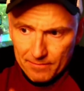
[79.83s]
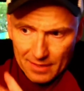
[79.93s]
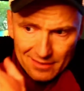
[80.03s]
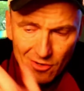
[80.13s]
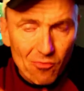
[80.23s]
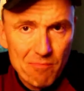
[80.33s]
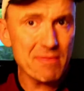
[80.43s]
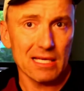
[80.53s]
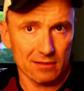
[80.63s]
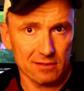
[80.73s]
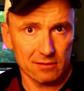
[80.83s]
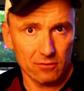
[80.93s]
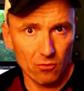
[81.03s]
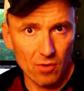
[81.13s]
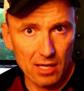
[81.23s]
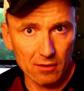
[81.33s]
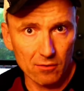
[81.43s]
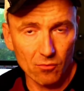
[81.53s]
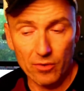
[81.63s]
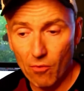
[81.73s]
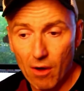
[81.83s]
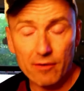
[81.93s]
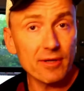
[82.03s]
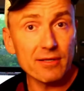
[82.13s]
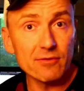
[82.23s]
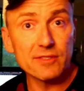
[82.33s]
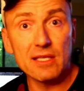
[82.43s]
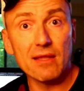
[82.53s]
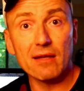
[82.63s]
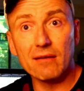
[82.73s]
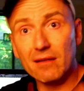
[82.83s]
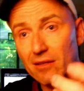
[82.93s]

They don't mix well with water, and you've seen that